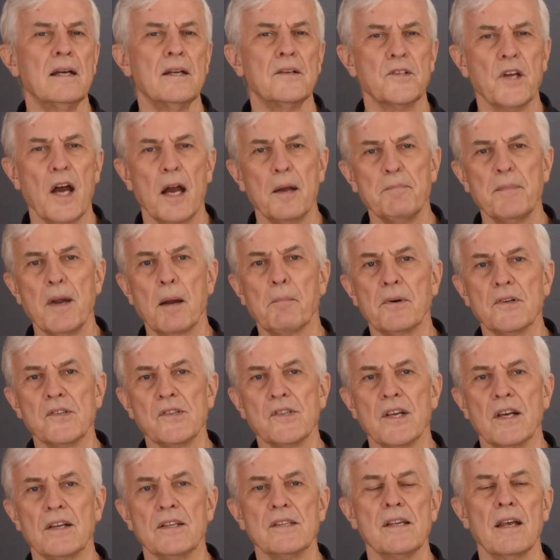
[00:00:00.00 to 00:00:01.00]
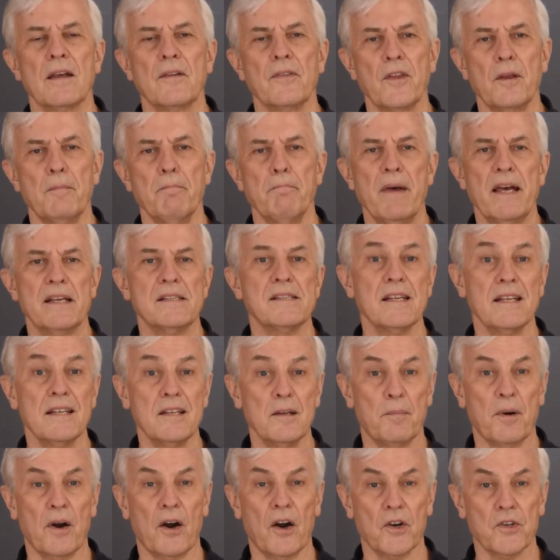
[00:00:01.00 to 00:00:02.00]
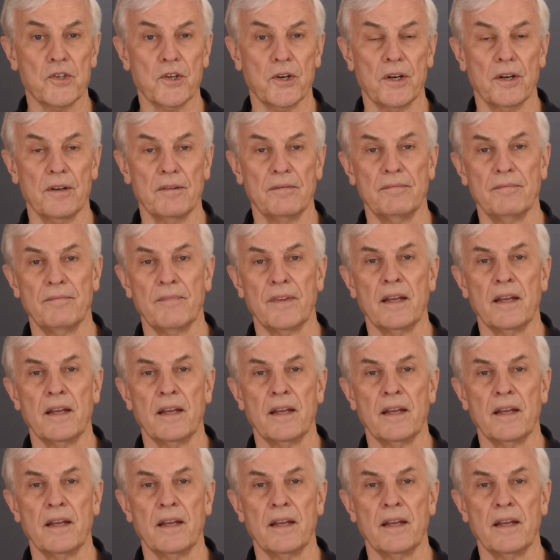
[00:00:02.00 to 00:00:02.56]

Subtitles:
Type number 6, the messy departure.